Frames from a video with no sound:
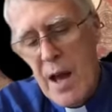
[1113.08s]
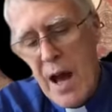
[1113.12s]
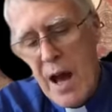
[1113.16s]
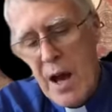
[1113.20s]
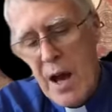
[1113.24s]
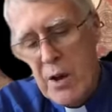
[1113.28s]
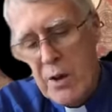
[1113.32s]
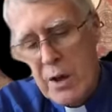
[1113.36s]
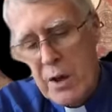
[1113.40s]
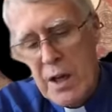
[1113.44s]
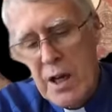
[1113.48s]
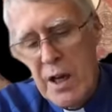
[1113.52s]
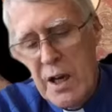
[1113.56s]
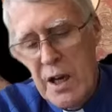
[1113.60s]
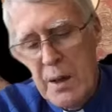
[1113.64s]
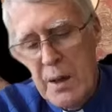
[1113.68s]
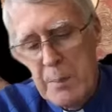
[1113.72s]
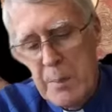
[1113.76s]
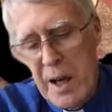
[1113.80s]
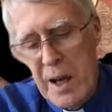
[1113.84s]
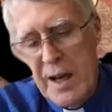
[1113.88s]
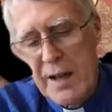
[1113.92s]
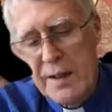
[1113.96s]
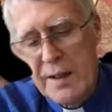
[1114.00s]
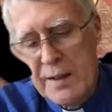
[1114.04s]

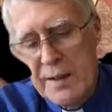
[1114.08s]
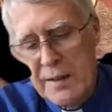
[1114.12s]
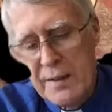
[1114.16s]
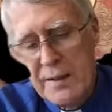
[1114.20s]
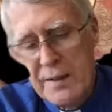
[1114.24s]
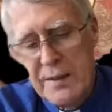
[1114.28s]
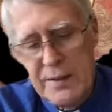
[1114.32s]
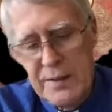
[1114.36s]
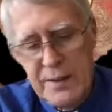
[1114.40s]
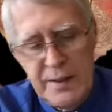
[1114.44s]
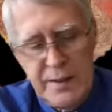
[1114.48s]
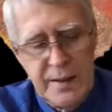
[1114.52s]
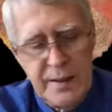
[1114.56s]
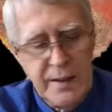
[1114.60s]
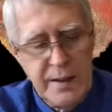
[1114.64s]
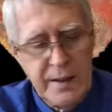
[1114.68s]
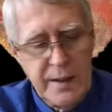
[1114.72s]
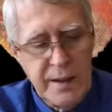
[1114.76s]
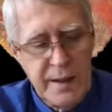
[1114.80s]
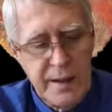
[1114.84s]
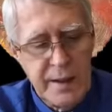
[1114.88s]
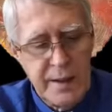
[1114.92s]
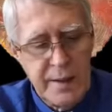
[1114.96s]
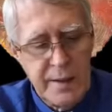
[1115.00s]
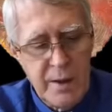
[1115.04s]
outcome I can
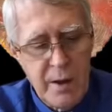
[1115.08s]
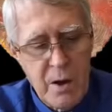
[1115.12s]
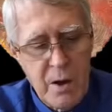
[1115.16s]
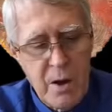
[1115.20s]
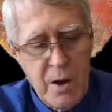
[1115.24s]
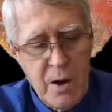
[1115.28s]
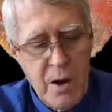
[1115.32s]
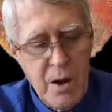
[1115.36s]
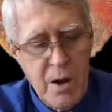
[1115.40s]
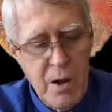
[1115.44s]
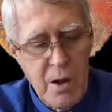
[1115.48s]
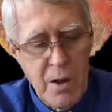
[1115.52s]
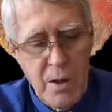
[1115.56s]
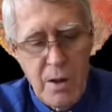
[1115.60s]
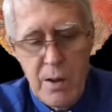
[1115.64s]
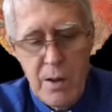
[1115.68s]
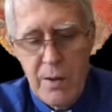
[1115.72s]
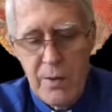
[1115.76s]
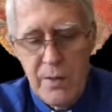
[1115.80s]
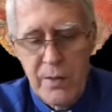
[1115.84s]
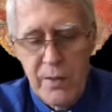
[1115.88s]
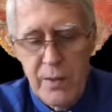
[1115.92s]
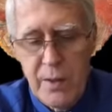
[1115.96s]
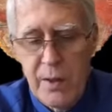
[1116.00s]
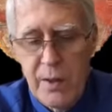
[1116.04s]
see in all
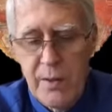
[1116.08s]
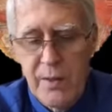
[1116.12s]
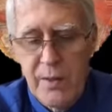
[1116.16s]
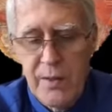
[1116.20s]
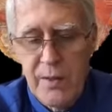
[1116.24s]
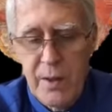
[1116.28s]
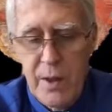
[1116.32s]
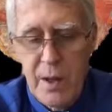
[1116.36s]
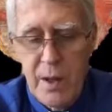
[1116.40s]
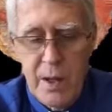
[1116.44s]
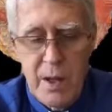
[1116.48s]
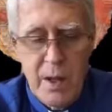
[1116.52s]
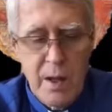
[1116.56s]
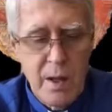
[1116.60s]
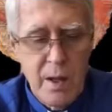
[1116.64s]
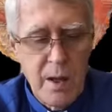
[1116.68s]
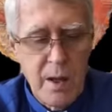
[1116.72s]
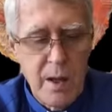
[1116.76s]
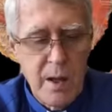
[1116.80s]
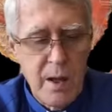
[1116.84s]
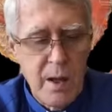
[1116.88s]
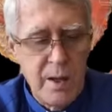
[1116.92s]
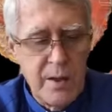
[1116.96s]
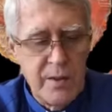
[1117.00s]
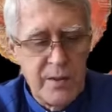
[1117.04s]

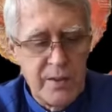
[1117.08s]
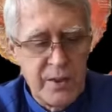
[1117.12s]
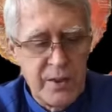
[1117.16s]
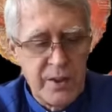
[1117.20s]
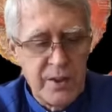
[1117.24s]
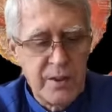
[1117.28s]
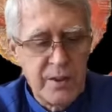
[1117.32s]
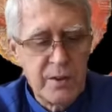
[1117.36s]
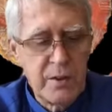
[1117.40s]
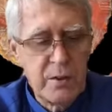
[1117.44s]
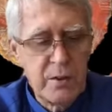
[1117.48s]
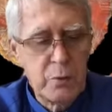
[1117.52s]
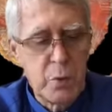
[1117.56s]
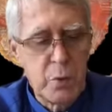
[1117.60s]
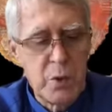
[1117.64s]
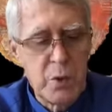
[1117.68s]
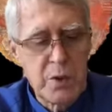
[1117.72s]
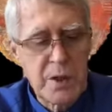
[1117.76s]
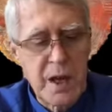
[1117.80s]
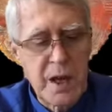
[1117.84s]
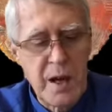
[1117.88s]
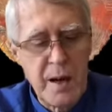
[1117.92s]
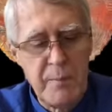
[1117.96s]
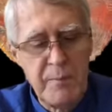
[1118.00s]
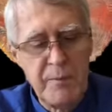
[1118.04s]
this
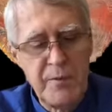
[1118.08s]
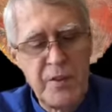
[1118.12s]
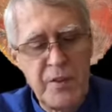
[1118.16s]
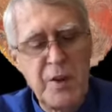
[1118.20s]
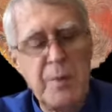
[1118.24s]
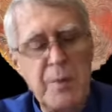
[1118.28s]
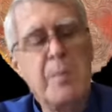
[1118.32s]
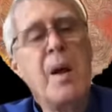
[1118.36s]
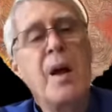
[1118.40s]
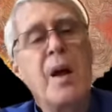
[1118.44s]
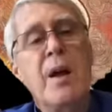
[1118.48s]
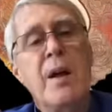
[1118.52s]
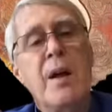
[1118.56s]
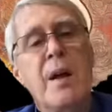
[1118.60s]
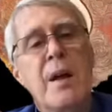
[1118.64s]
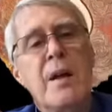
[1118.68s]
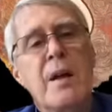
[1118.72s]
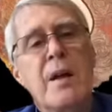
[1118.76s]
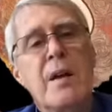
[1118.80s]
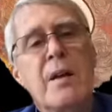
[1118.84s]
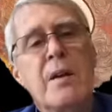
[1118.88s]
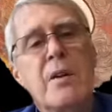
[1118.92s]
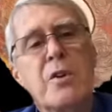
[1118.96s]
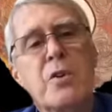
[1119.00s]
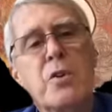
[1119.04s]
will come from
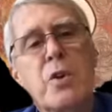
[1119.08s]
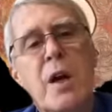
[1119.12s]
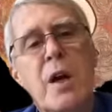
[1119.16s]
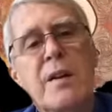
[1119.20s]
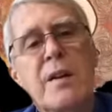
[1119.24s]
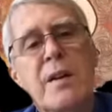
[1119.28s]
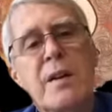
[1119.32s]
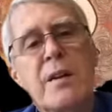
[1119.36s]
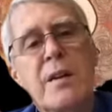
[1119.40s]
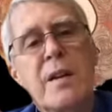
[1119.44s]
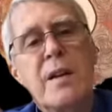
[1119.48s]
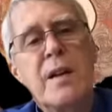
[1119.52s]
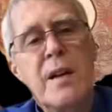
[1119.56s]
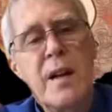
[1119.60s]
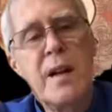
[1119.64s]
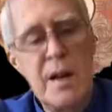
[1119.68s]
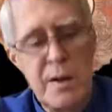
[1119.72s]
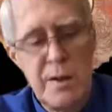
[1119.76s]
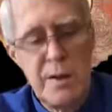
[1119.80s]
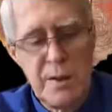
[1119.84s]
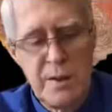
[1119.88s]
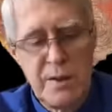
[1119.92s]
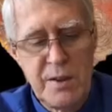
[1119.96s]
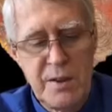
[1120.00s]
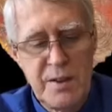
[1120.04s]
trusting
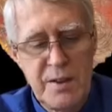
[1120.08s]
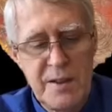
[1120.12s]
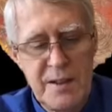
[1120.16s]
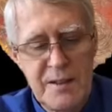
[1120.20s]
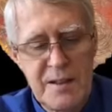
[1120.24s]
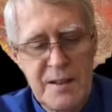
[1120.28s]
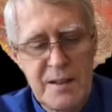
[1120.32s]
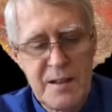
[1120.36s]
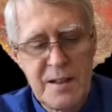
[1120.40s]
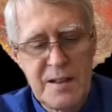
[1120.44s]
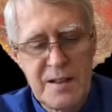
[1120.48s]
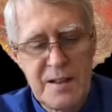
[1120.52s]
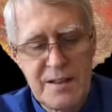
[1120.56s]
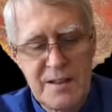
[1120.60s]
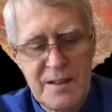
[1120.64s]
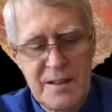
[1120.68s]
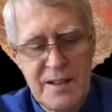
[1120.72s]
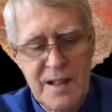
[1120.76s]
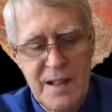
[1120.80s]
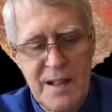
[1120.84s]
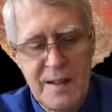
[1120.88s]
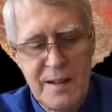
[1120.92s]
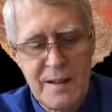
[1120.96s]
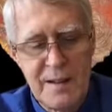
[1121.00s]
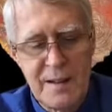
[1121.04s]
our sixth
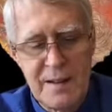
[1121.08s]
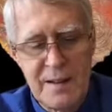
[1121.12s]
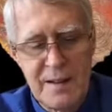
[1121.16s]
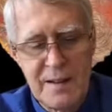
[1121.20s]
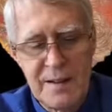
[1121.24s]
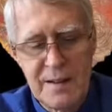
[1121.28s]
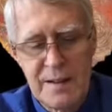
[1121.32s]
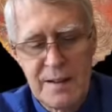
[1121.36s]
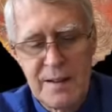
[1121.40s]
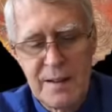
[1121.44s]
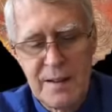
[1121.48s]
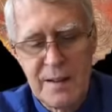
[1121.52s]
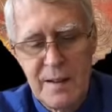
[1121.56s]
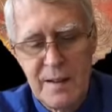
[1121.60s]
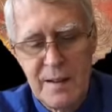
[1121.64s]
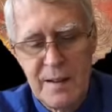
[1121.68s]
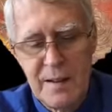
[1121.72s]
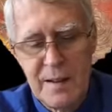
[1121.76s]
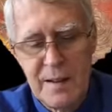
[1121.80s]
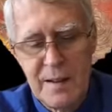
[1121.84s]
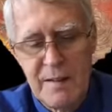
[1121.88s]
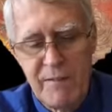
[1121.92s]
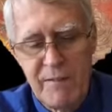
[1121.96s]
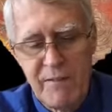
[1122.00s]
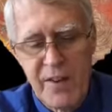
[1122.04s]
sense
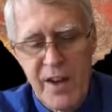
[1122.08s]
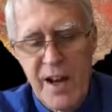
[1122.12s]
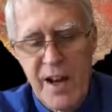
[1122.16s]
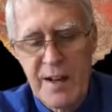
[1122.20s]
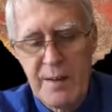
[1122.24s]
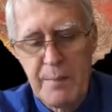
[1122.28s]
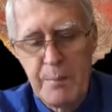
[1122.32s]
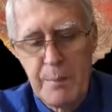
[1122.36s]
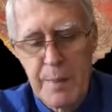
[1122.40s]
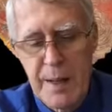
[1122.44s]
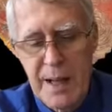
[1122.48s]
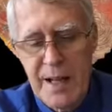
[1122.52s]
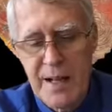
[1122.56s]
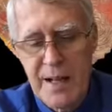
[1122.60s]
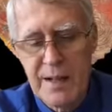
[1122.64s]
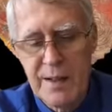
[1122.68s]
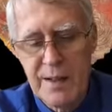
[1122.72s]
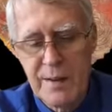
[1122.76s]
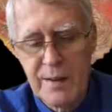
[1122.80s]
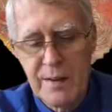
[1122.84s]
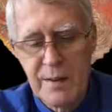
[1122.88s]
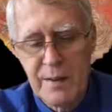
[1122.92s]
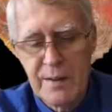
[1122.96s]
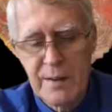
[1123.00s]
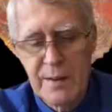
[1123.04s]
to find
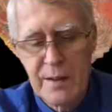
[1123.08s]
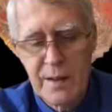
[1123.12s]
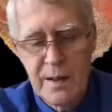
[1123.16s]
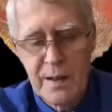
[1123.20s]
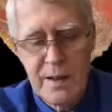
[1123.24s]
balance.